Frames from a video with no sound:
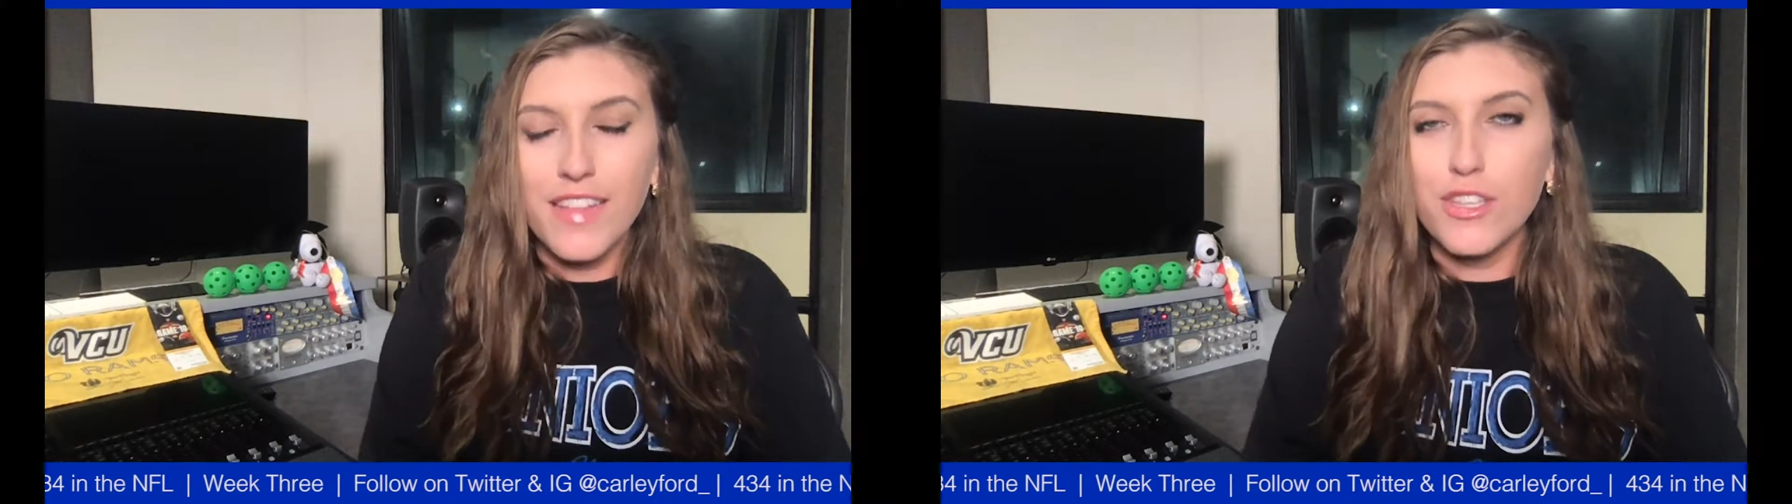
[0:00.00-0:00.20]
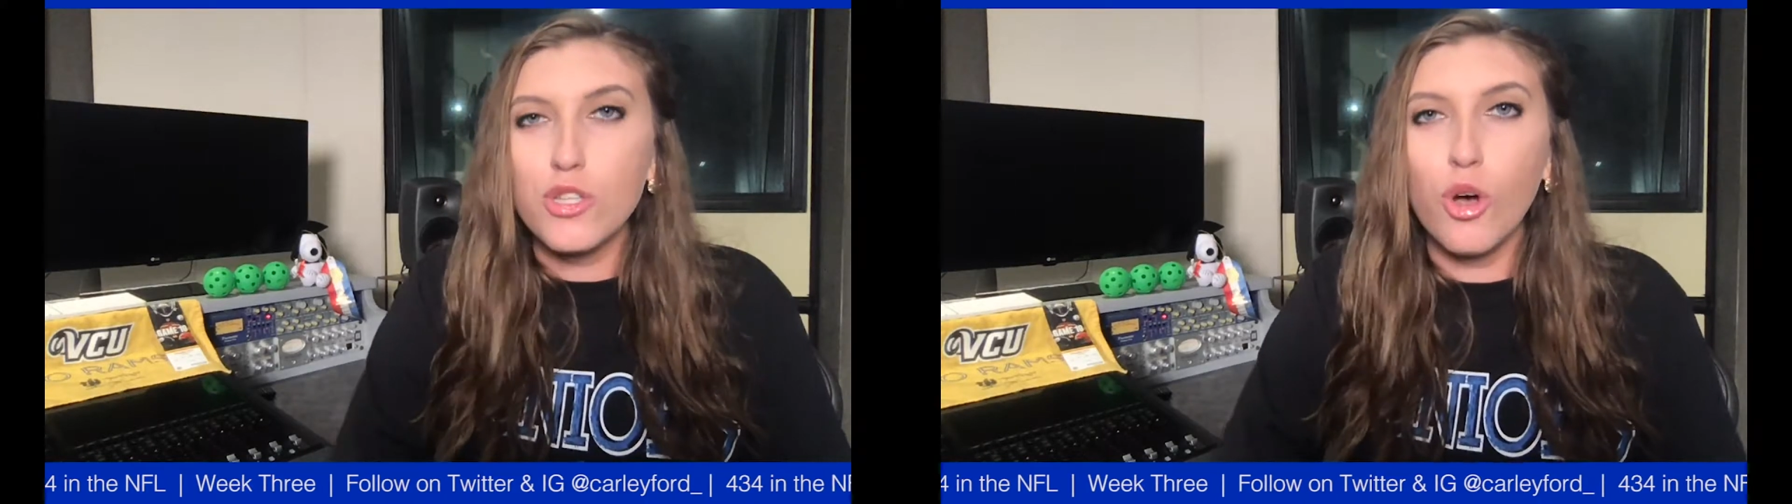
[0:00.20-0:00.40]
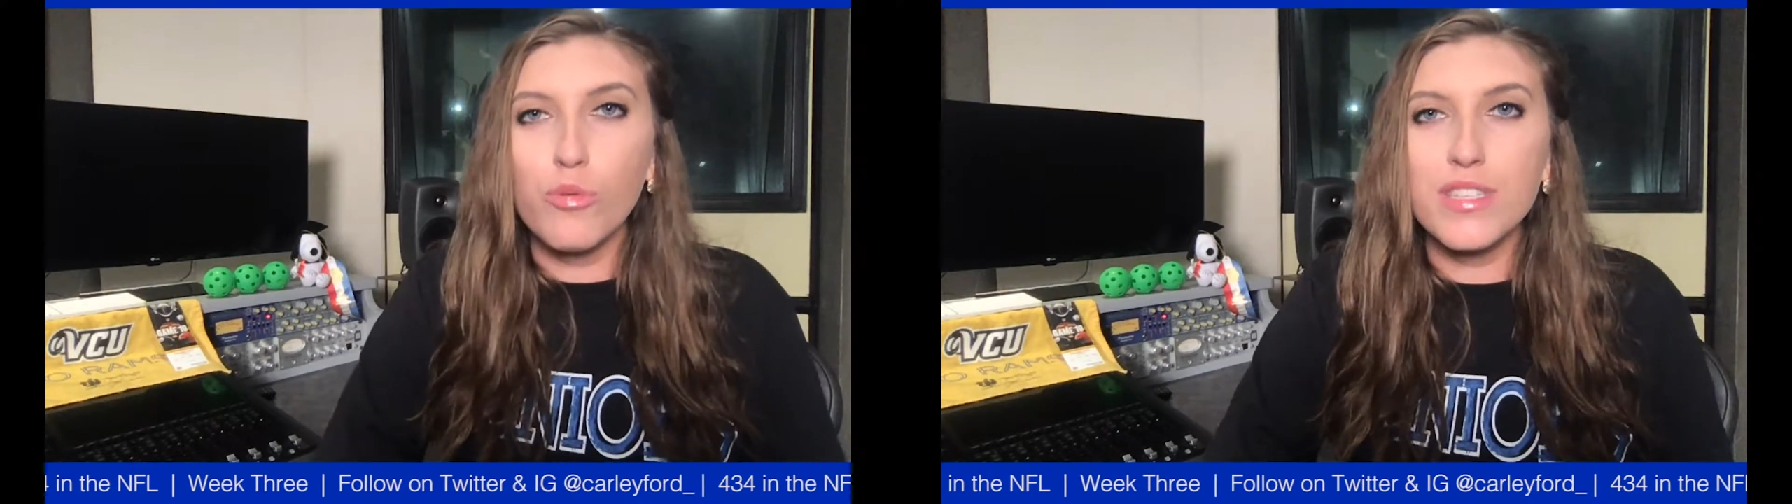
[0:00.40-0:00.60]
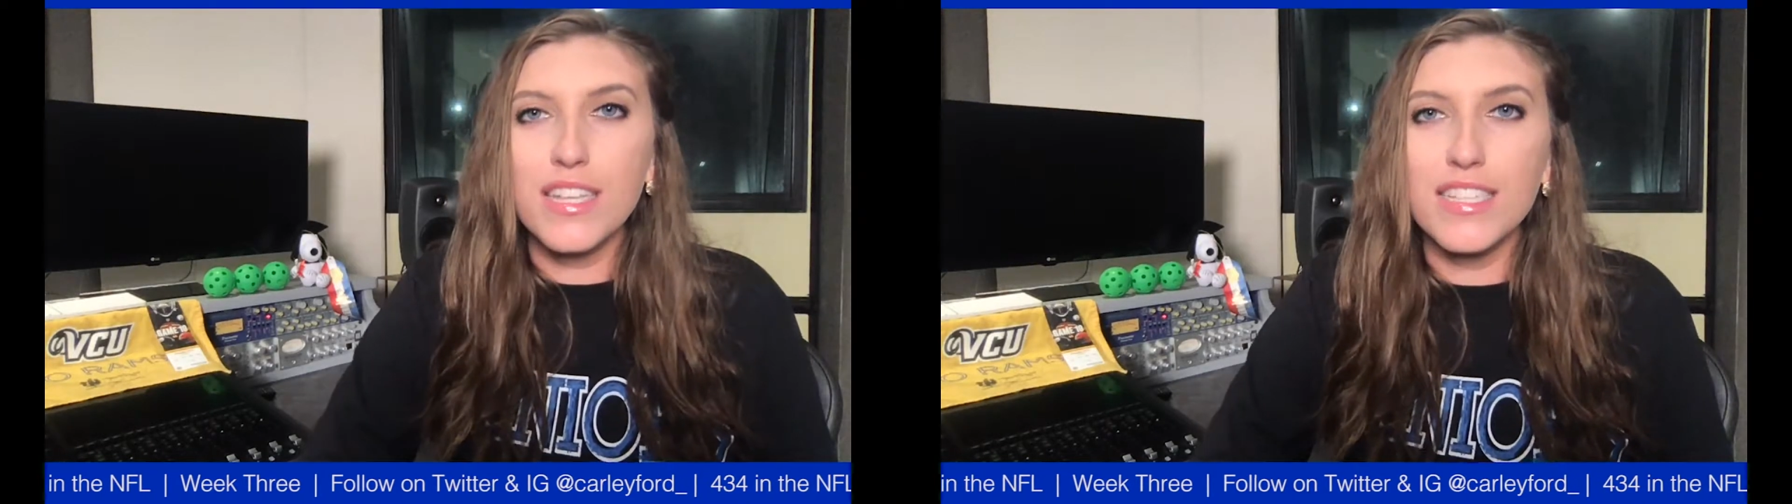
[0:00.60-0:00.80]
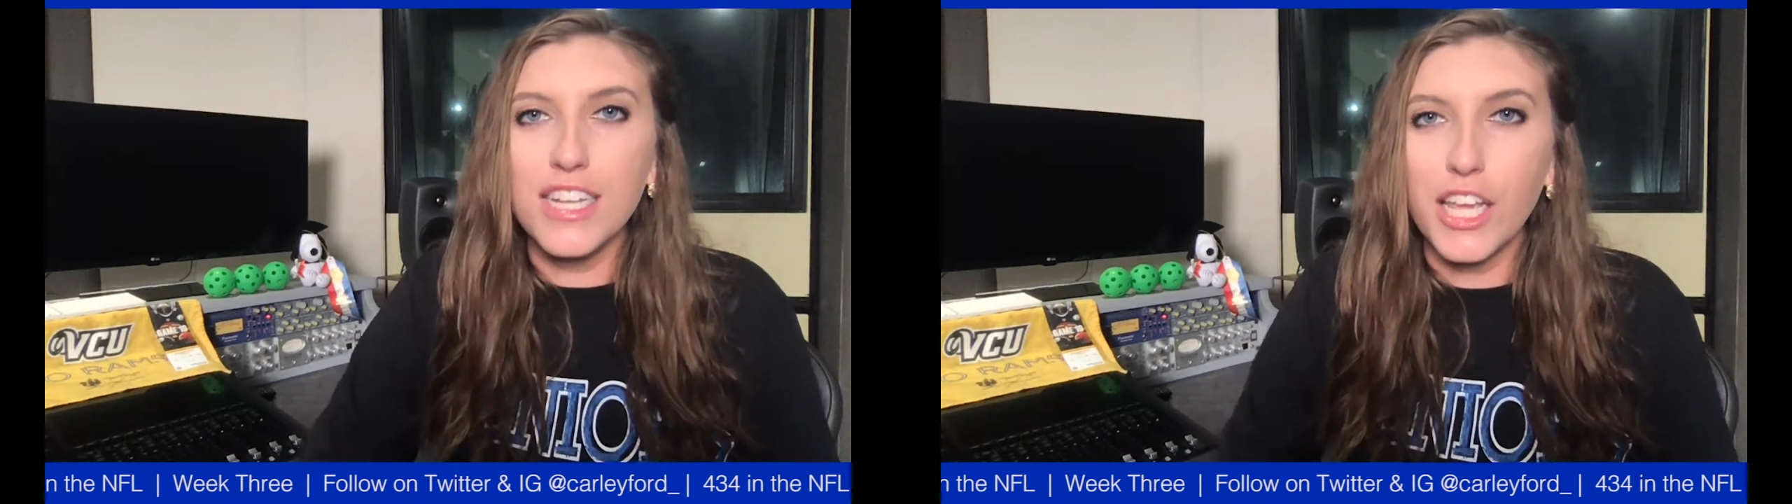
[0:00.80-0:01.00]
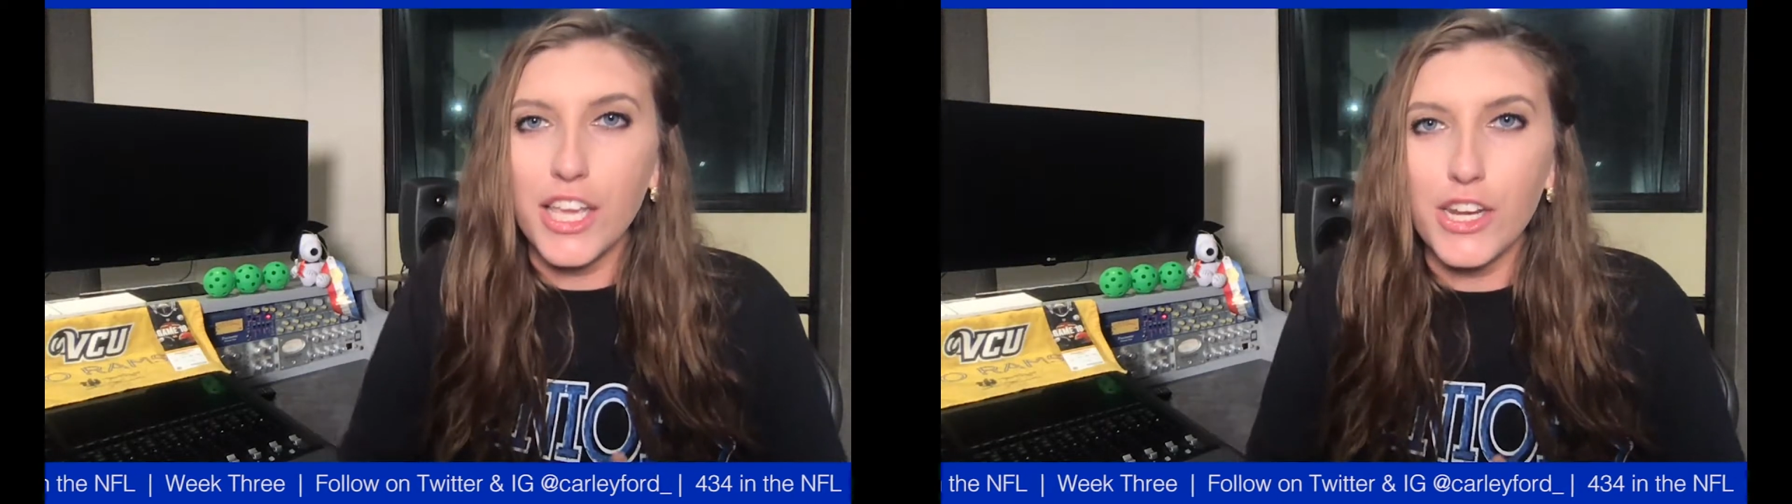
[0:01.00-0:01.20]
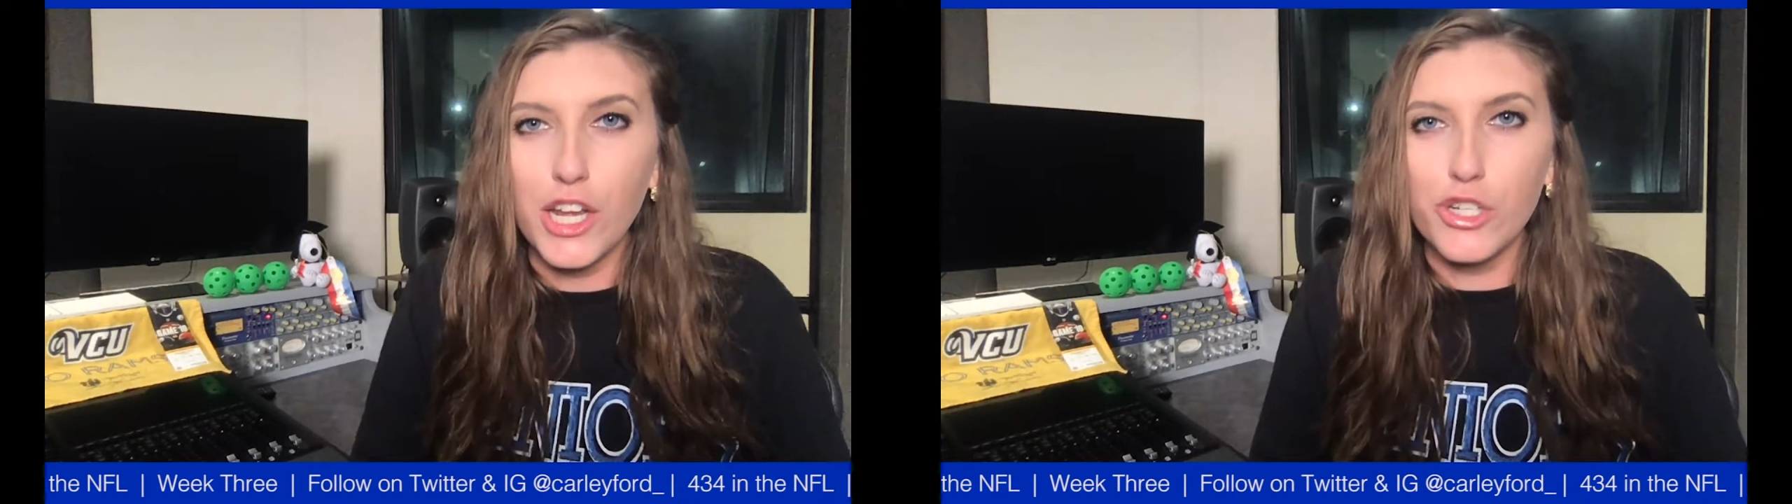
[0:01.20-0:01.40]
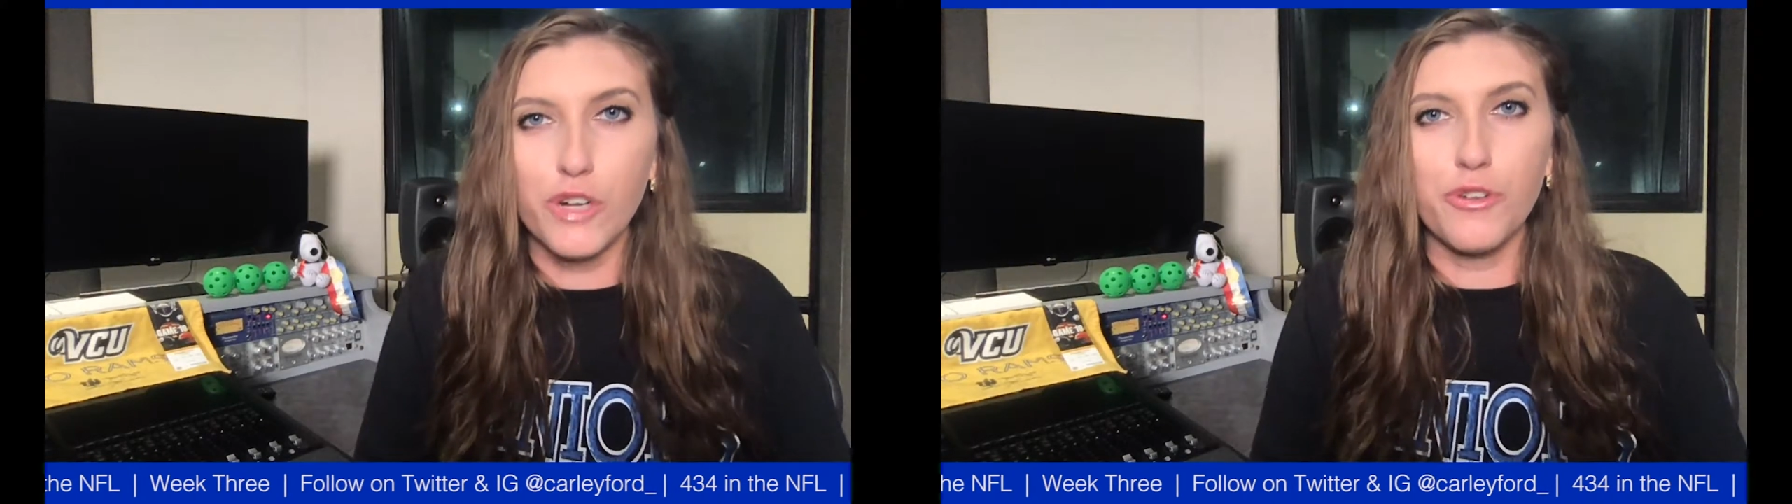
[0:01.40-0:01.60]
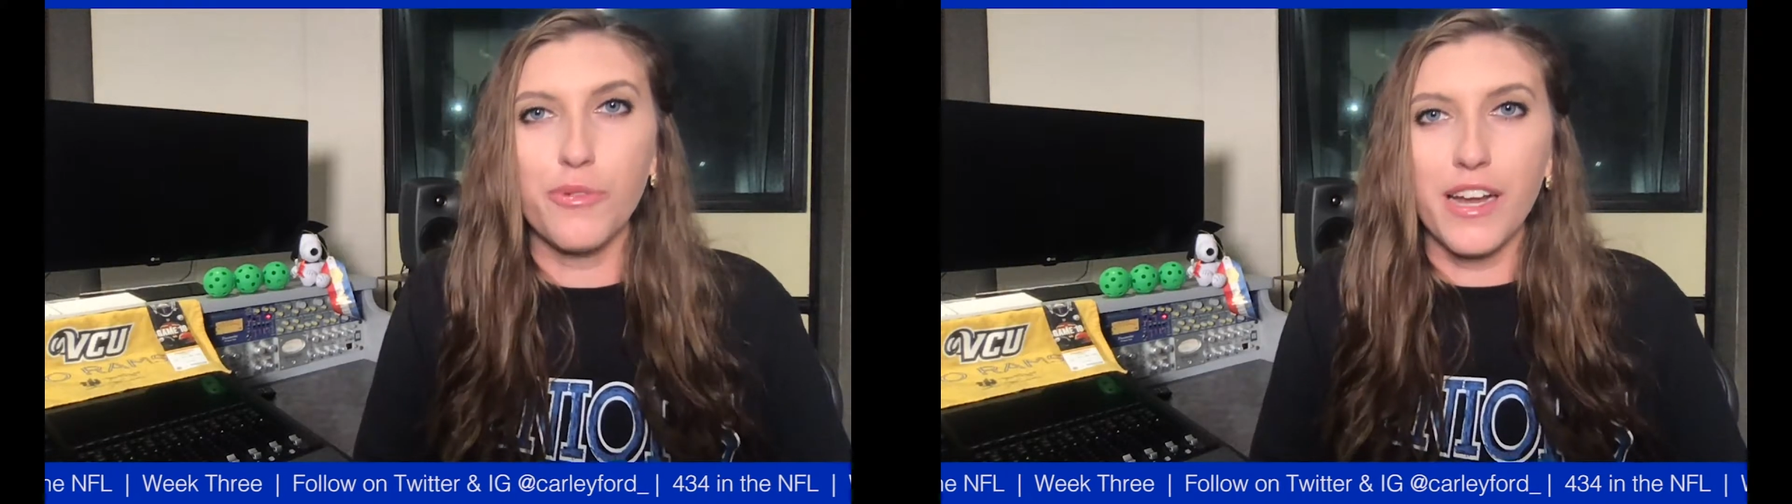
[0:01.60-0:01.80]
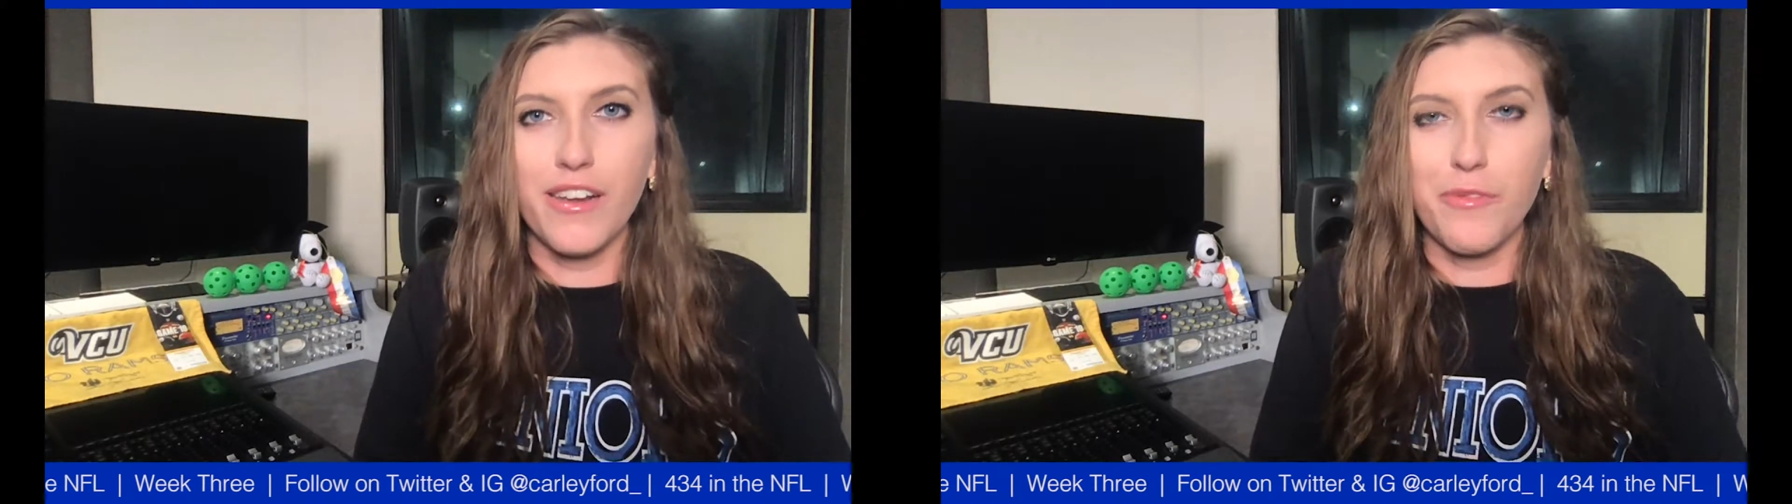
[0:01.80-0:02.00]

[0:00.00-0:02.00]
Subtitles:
This whole season can turn around,